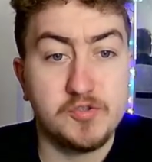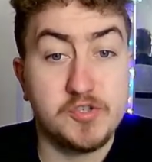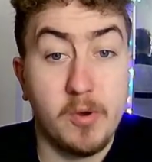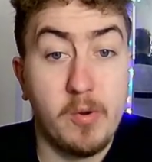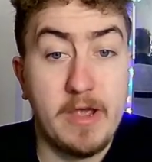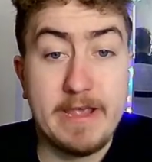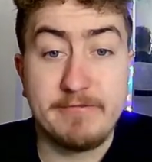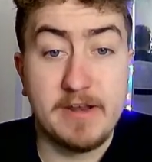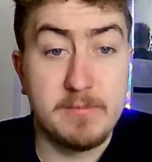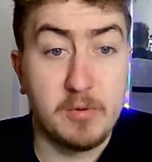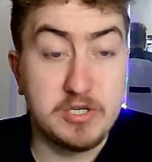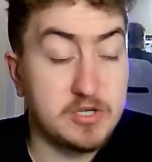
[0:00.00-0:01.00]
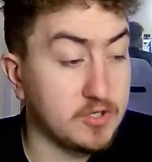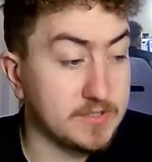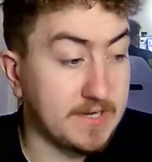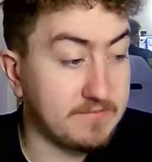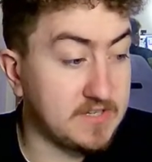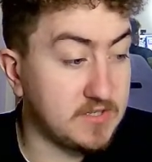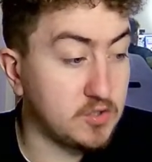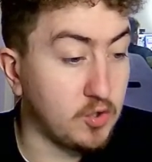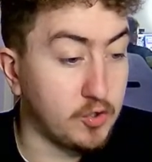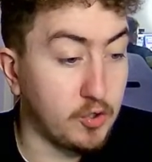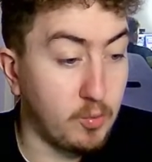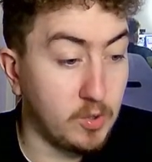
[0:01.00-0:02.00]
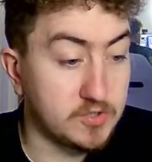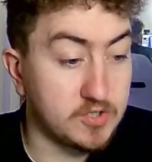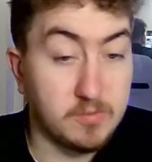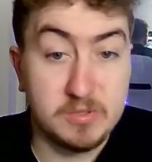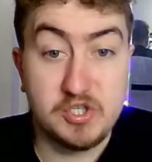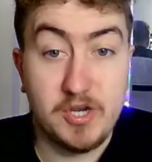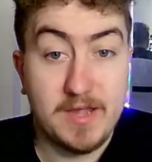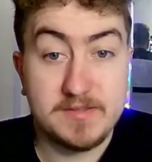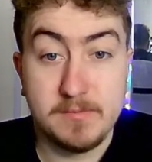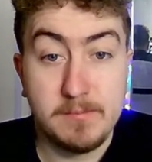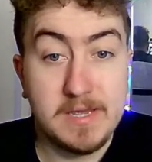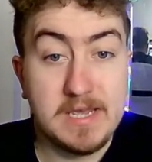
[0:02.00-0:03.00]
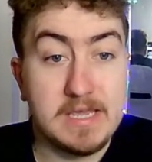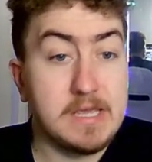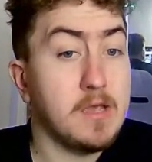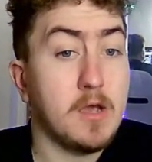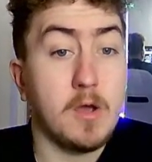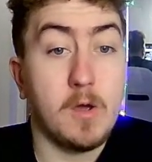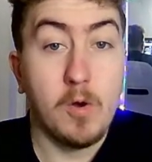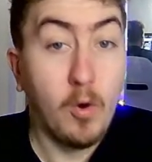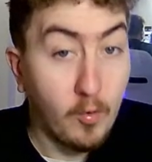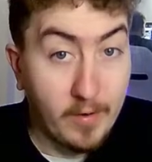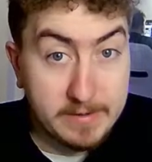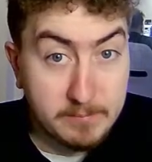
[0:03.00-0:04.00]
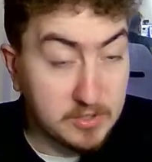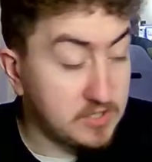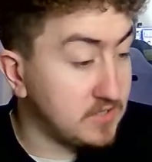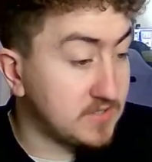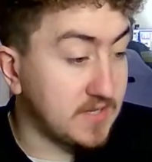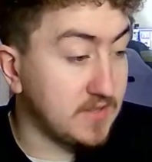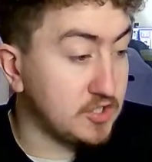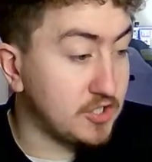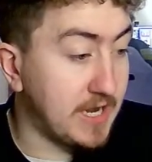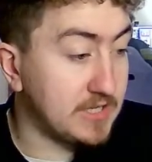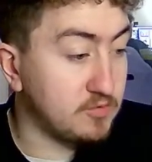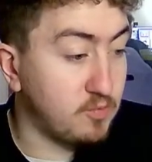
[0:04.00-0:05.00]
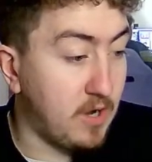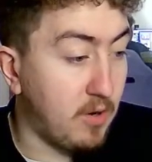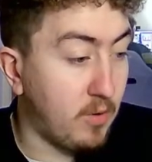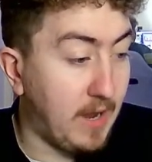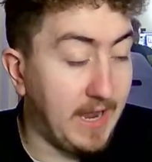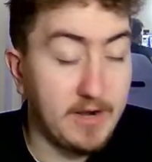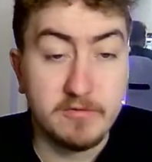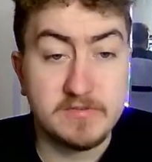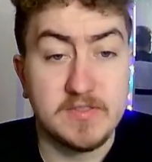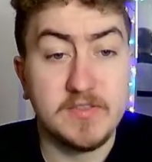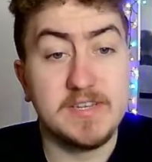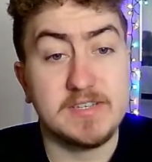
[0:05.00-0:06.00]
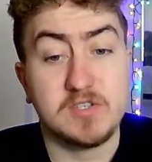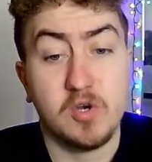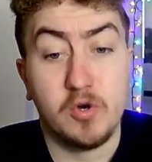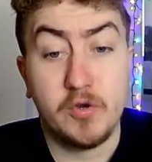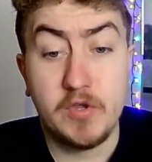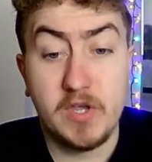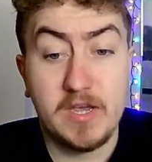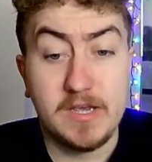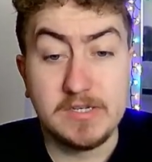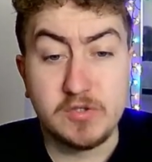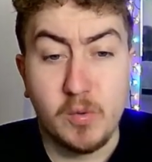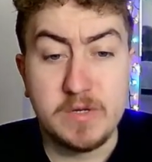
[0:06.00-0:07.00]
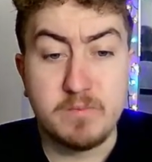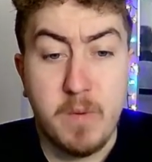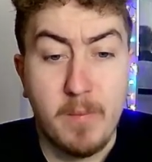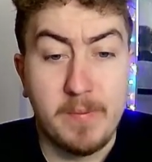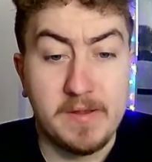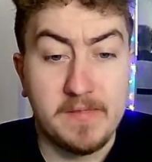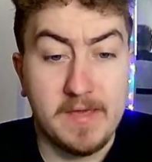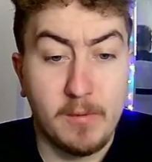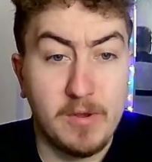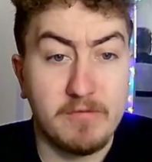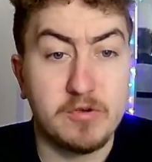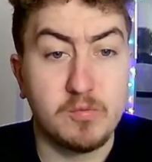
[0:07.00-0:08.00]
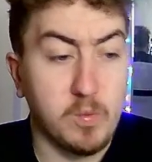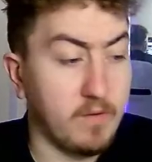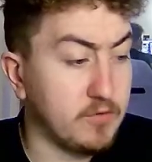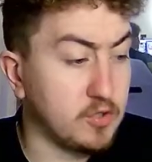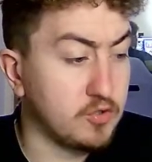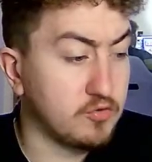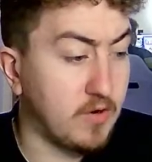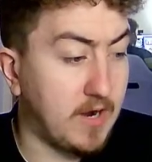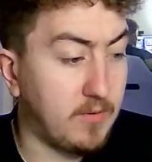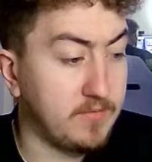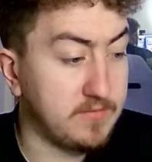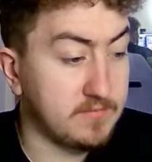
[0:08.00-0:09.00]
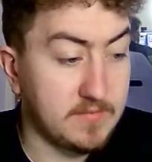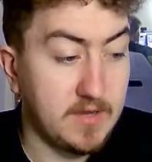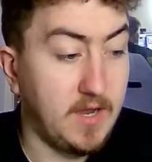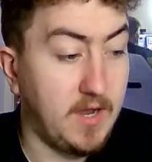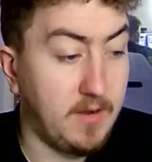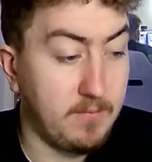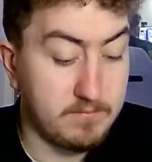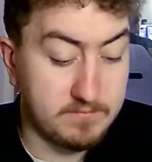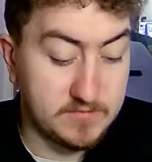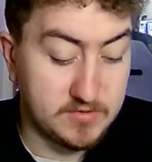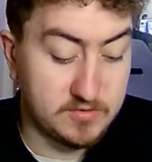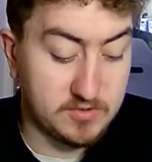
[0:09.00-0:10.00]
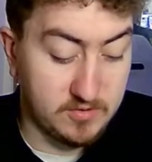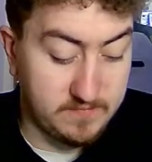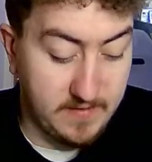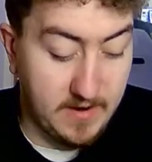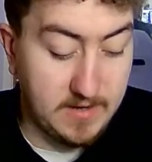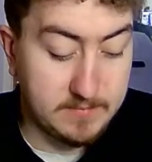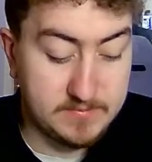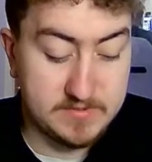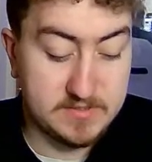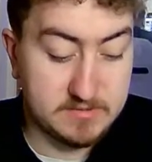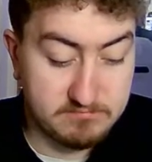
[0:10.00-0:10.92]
So if anybody does have Discord or wants to come and chat to me or anybody you see in the chat as well, head over to the Discord. It's always popping in there. We have a good crowd. There's good vibes.